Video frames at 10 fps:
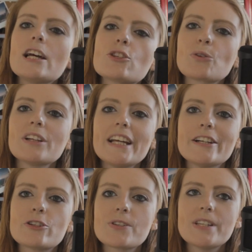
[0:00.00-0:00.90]
It's really
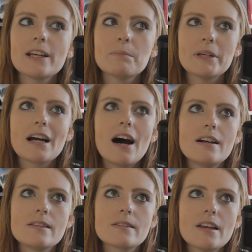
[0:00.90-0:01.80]
interesting
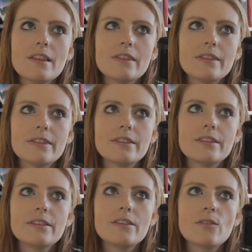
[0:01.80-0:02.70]
because
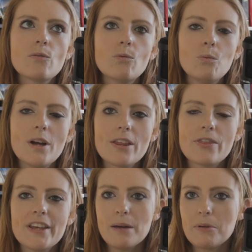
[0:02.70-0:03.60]

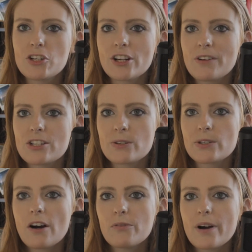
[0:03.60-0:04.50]
with the image generation
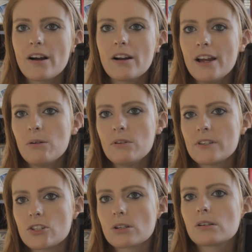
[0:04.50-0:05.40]
software, it was
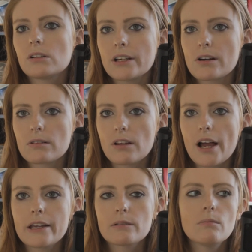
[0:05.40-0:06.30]
such a clear,
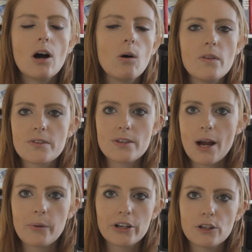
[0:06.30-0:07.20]
like, oh, this is
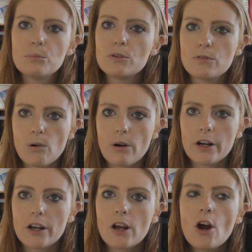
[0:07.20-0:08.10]
how we're going to move
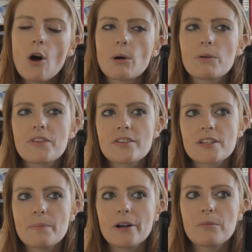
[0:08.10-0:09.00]
forward. Where with this
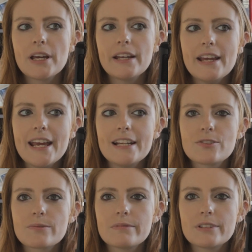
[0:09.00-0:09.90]
experiment,
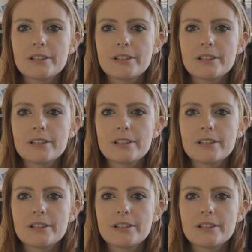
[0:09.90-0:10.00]
it's